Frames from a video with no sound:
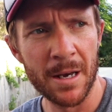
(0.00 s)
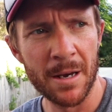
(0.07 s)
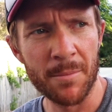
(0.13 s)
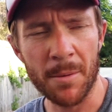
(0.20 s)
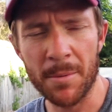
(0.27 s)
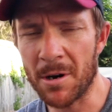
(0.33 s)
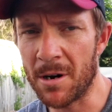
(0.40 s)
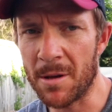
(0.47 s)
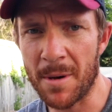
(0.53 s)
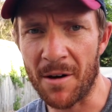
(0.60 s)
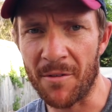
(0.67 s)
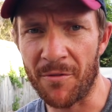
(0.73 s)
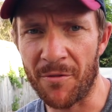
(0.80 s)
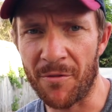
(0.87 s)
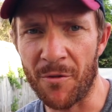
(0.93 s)
probably only
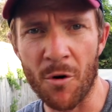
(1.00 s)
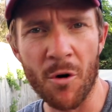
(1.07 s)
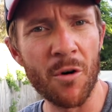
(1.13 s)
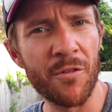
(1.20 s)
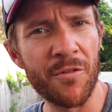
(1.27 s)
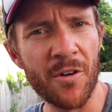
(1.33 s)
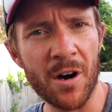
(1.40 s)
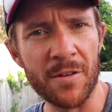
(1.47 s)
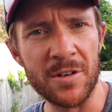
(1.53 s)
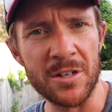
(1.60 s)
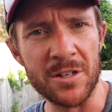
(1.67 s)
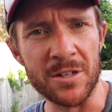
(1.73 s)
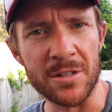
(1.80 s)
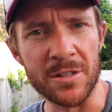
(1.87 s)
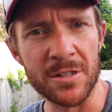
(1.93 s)
about 4 or 5
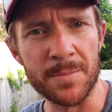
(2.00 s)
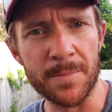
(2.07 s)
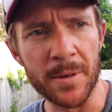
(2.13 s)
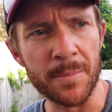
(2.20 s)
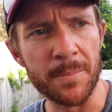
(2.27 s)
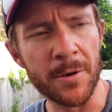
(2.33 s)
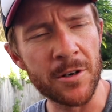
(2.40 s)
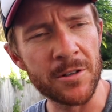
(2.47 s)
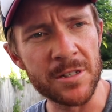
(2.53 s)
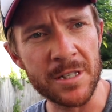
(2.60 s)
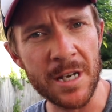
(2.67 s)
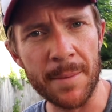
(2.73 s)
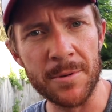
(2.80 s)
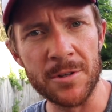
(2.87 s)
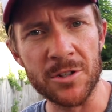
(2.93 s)
inches, but because it's
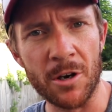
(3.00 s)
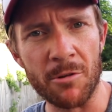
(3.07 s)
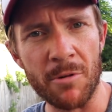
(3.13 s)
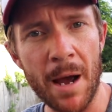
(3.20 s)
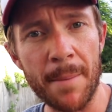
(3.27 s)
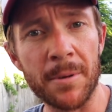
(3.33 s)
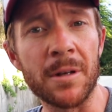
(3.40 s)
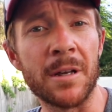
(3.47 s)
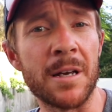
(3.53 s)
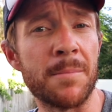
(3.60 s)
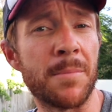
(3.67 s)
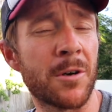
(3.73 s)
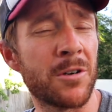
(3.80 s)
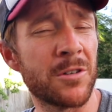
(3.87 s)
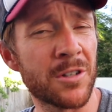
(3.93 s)
happened so rapidly and
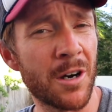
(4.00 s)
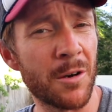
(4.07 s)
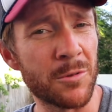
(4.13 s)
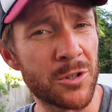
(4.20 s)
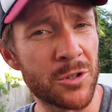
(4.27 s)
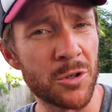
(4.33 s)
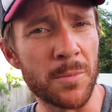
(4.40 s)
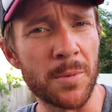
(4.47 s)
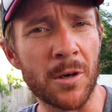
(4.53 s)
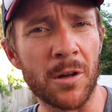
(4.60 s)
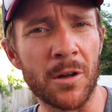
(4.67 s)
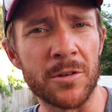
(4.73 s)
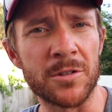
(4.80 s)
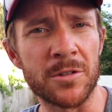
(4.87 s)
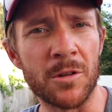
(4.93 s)
because I was super
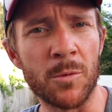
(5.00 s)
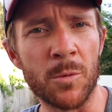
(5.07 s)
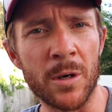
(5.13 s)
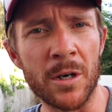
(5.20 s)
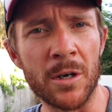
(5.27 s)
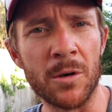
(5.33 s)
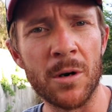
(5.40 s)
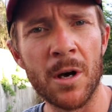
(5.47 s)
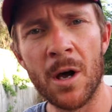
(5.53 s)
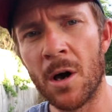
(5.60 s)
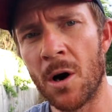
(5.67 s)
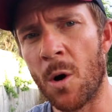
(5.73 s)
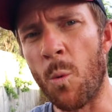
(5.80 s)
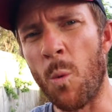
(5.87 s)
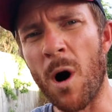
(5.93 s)
close to the wheel
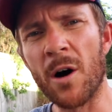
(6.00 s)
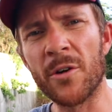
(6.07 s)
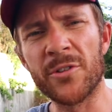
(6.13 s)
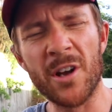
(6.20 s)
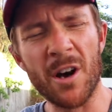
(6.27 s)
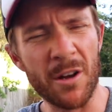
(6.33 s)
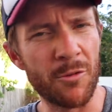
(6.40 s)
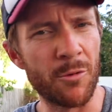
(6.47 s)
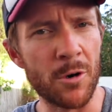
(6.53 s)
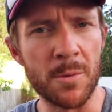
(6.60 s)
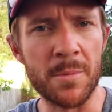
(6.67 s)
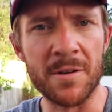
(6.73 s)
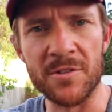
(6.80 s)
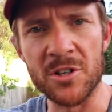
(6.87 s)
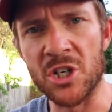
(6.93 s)
whilst going through a
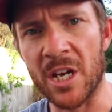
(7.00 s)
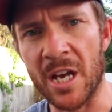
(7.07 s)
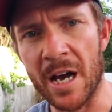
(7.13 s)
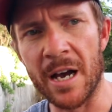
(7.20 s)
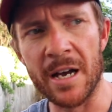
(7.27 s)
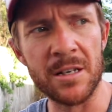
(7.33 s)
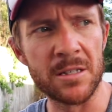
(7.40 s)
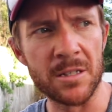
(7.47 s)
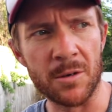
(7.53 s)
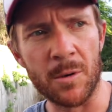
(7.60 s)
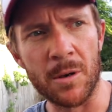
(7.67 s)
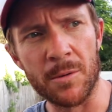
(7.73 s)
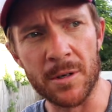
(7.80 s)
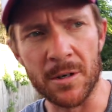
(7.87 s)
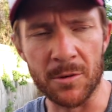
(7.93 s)
bit of a chicane,
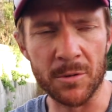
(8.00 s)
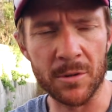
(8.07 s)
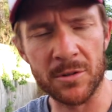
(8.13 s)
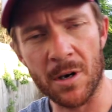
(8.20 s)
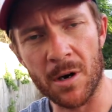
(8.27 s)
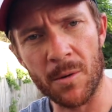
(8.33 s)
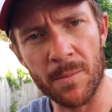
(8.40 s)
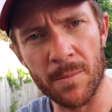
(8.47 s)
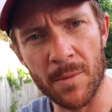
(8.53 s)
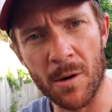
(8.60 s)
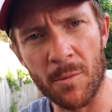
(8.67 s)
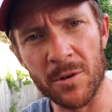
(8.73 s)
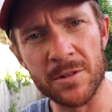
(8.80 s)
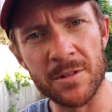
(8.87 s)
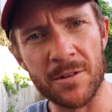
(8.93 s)
so I
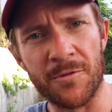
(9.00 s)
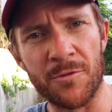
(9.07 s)
wasn't a